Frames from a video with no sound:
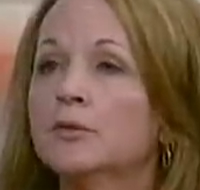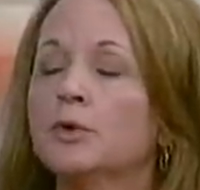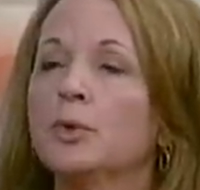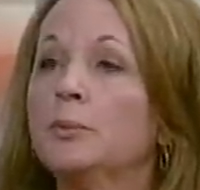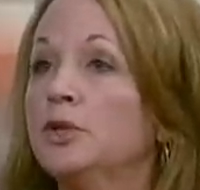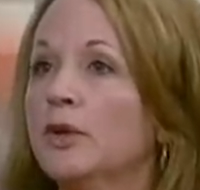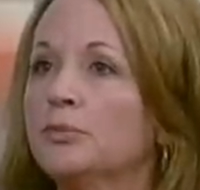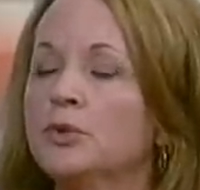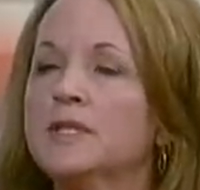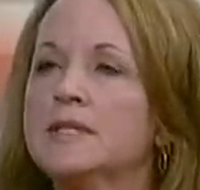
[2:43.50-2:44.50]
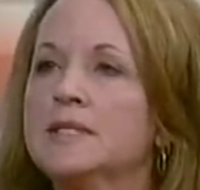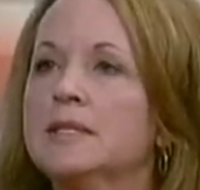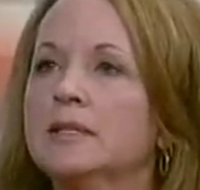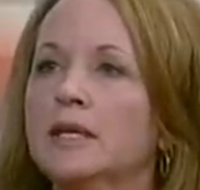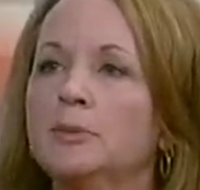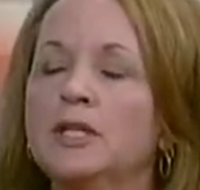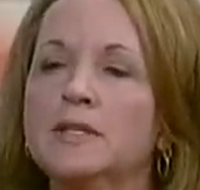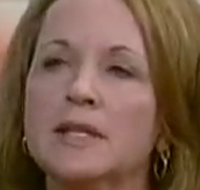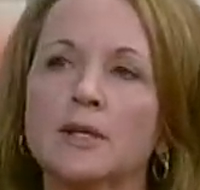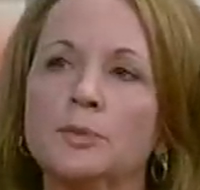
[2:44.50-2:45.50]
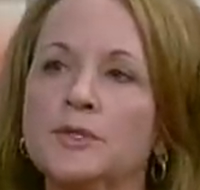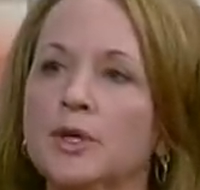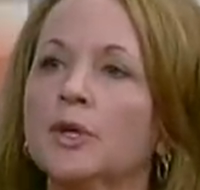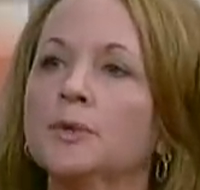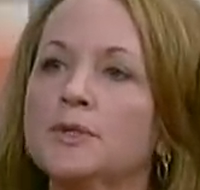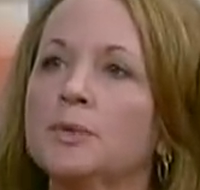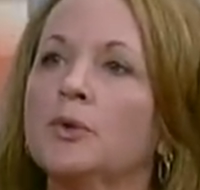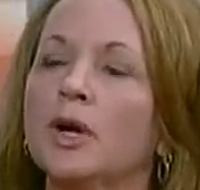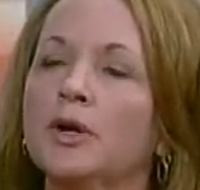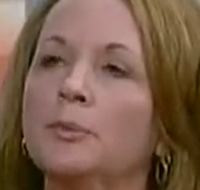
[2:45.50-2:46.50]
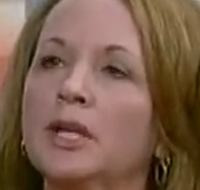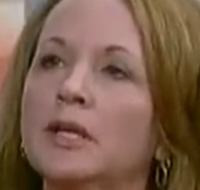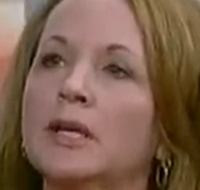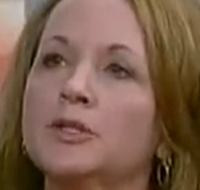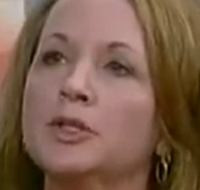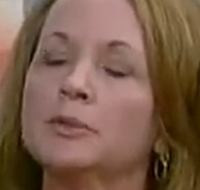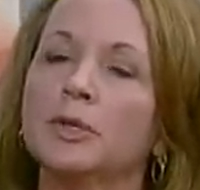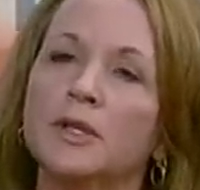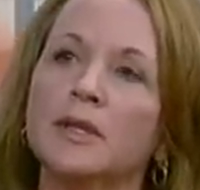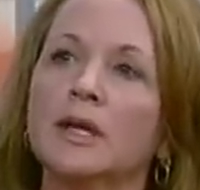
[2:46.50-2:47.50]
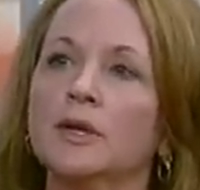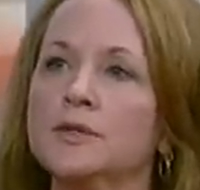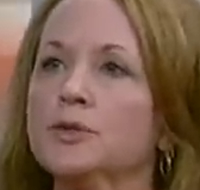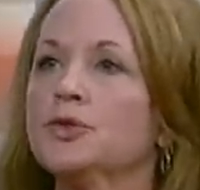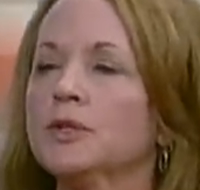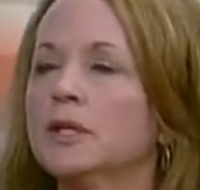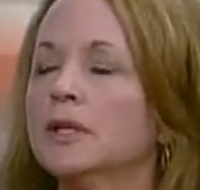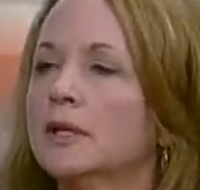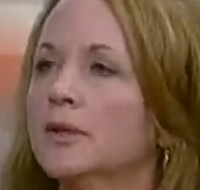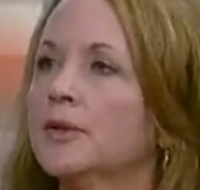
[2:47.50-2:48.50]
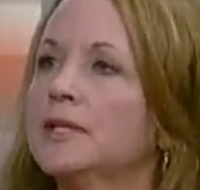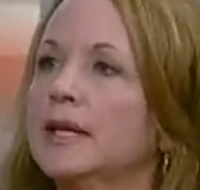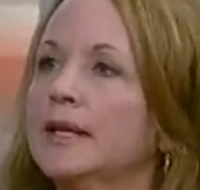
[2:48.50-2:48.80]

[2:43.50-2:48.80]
For women who have pre-existing diabetes, they almost always require medication, but then they also should eat a healthy